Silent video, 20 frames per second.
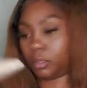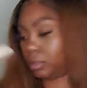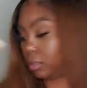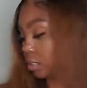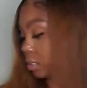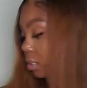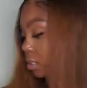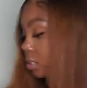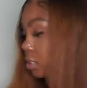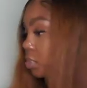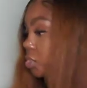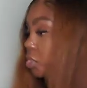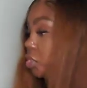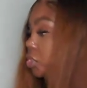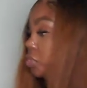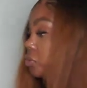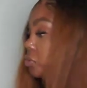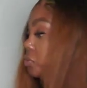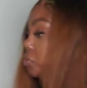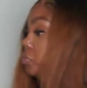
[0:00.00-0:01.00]
this is the
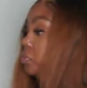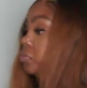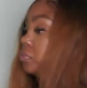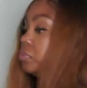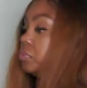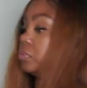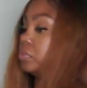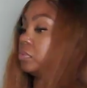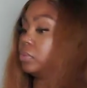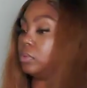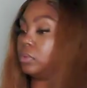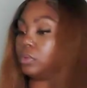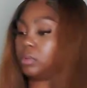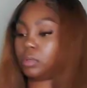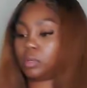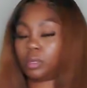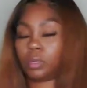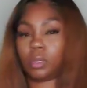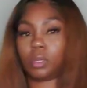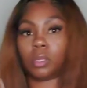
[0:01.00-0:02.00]
shoe.
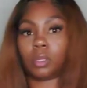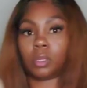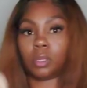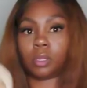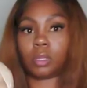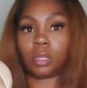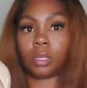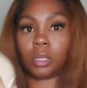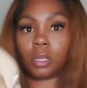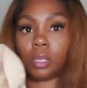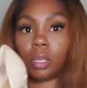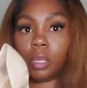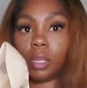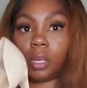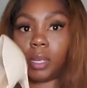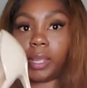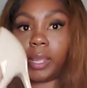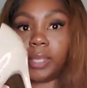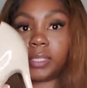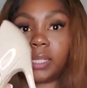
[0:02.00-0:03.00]

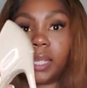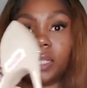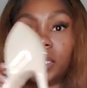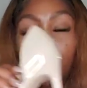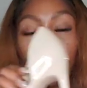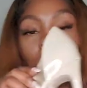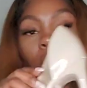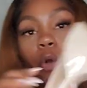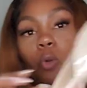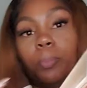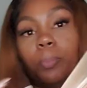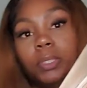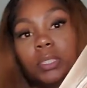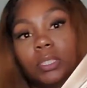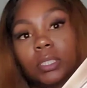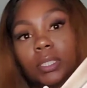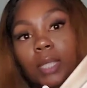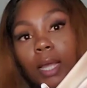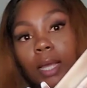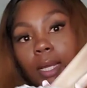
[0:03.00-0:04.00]
And it has like the open
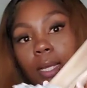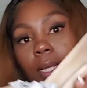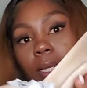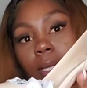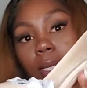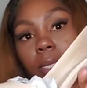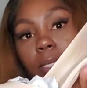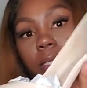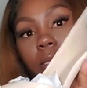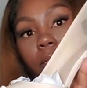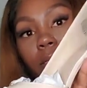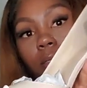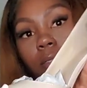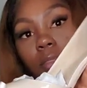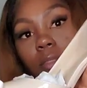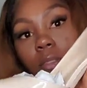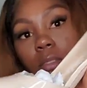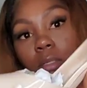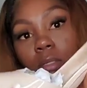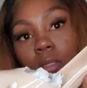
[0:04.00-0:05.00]
side.
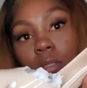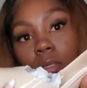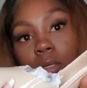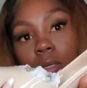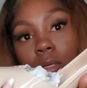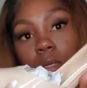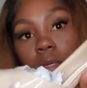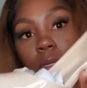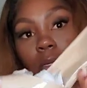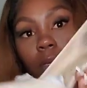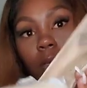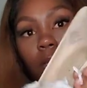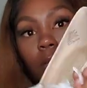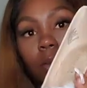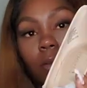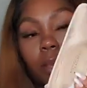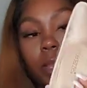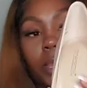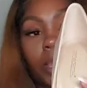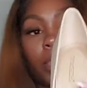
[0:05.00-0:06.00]

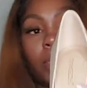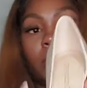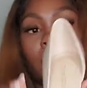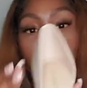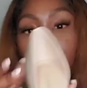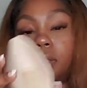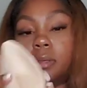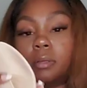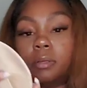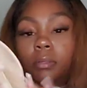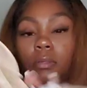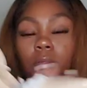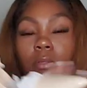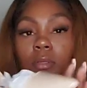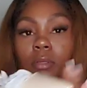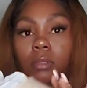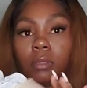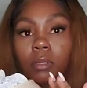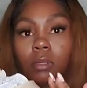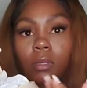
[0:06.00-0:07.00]
Okay.
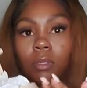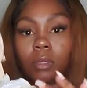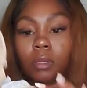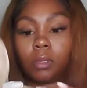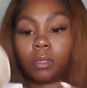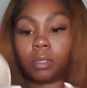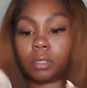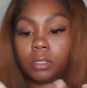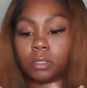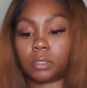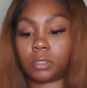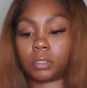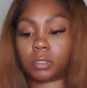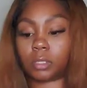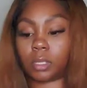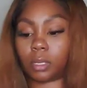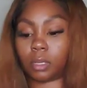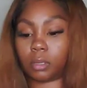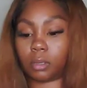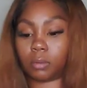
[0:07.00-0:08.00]

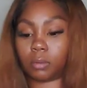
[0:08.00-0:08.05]
So